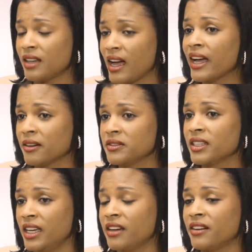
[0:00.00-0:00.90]
I have to
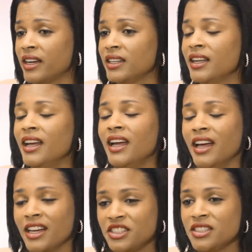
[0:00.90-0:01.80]
care, right?
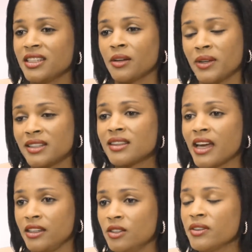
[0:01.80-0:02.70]
And she's like, well,
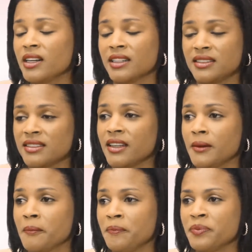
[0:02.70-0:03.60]
thank you for
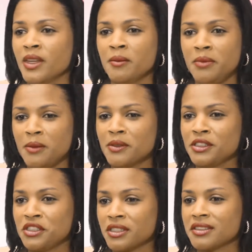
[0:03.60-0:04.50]
asking. People
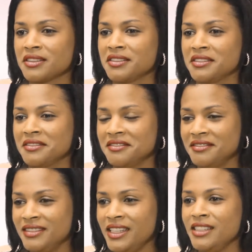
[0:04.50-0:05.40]
just
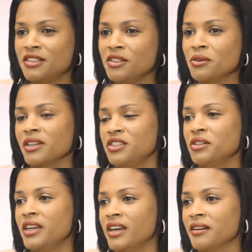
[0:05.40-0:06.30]
need to know that
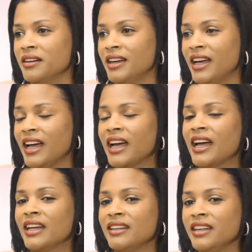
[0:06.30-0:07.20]
you care.
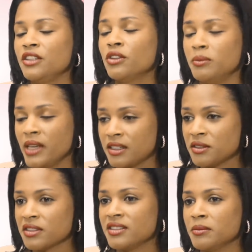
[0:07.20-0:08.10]
And it could be
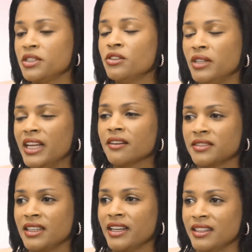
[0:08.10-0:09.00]
exhausting, but you really have
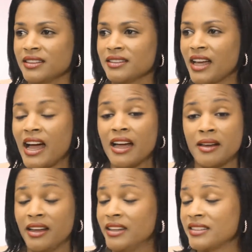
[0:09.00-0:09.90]
to like it.
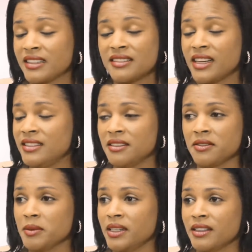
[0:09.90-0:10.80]
It's exciting
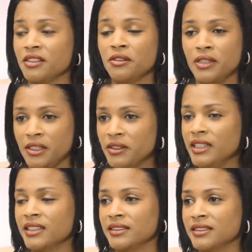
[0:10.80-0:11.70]
to me. It really,
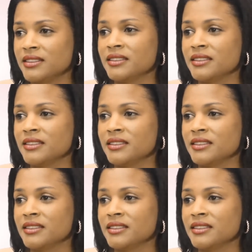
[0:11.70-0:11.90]
really is.